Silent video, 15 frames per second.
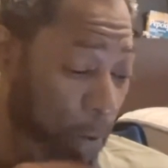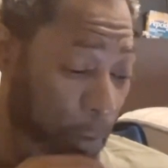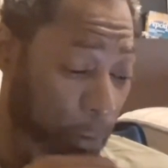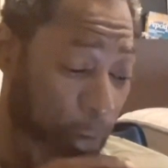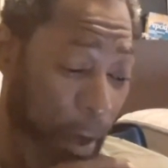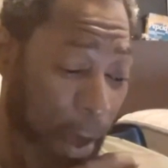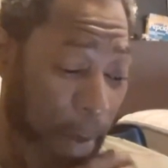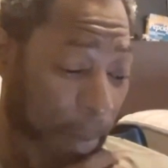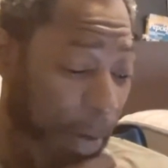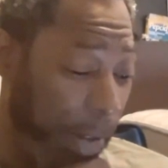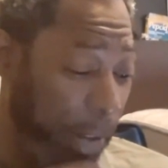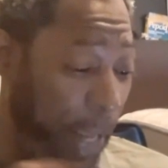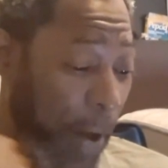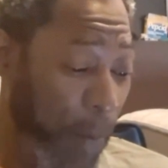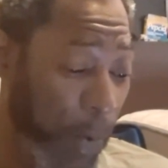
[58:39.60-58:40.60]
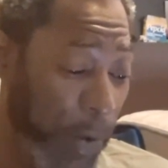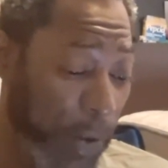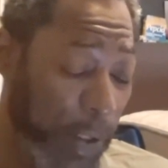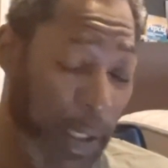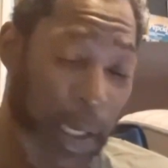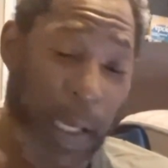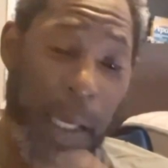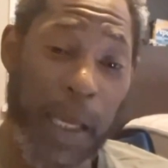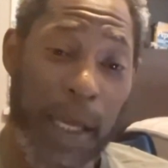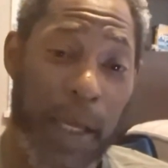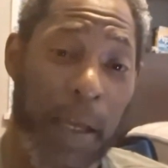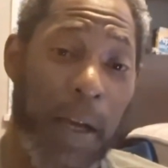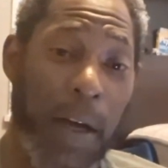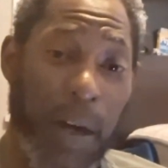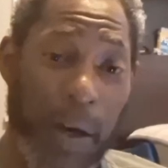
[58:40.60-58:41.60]
Family, that was the
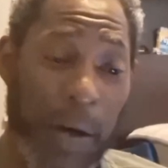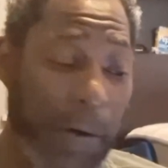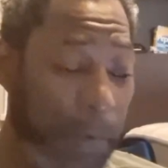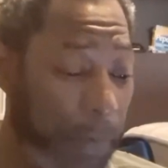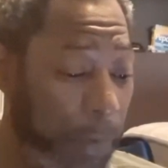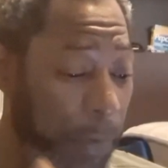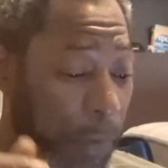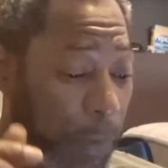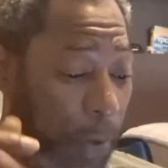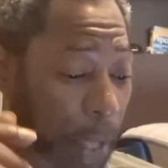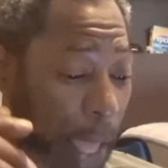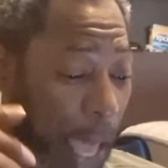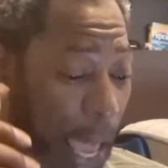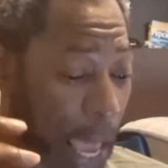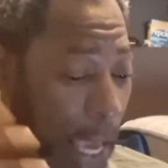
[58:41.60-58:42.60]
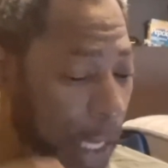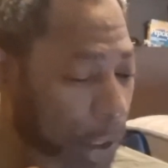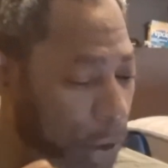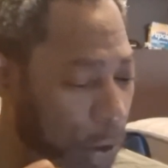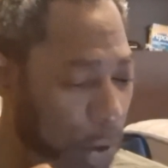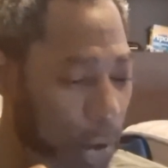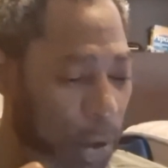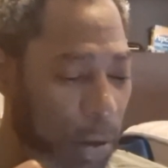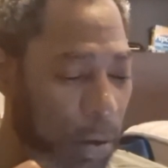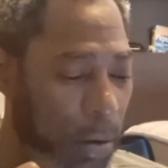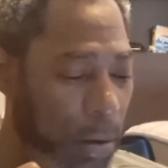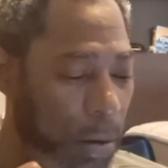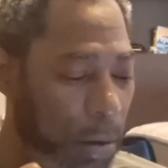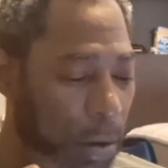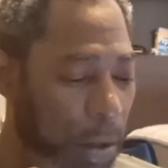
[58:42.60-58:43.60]
end of
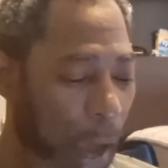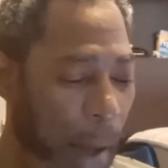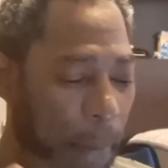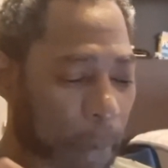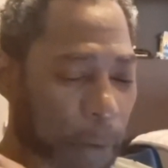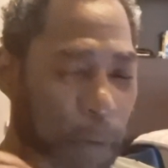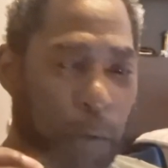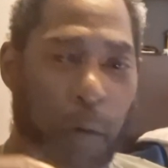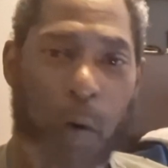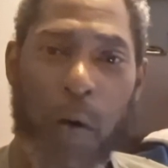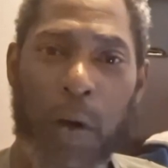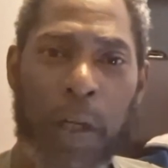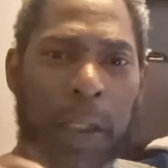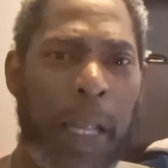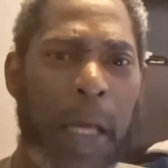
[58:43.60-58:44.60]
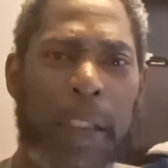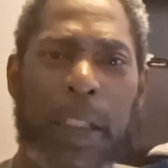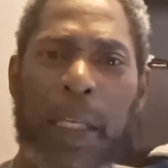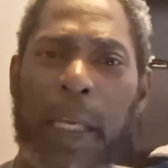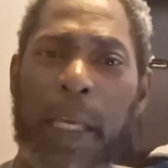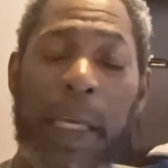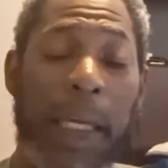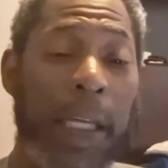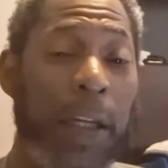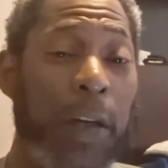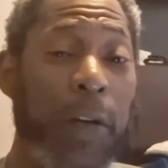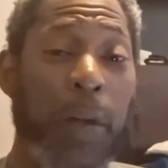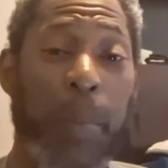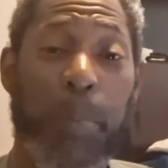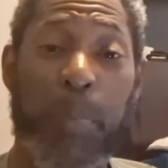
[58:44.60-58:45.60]
Exodus chapter 40. That's the end of
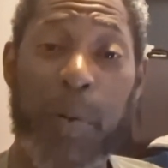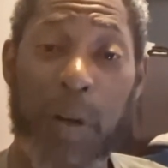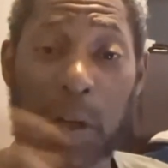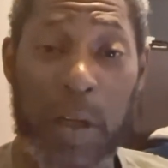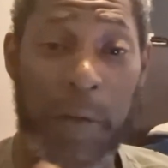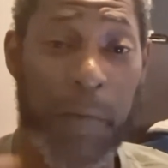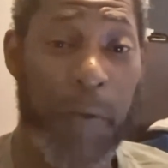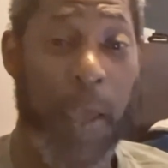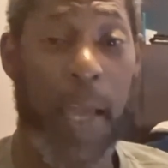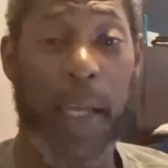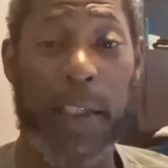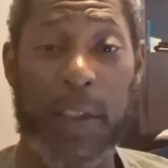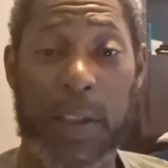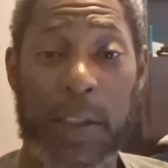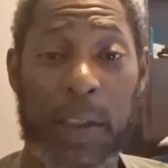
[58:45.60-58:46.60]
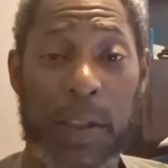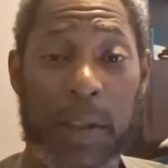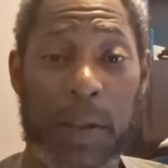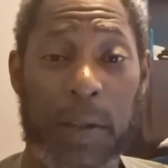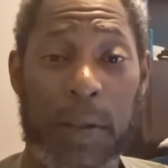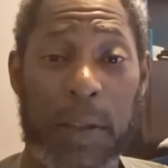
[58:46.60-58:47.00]
the book of Exodus.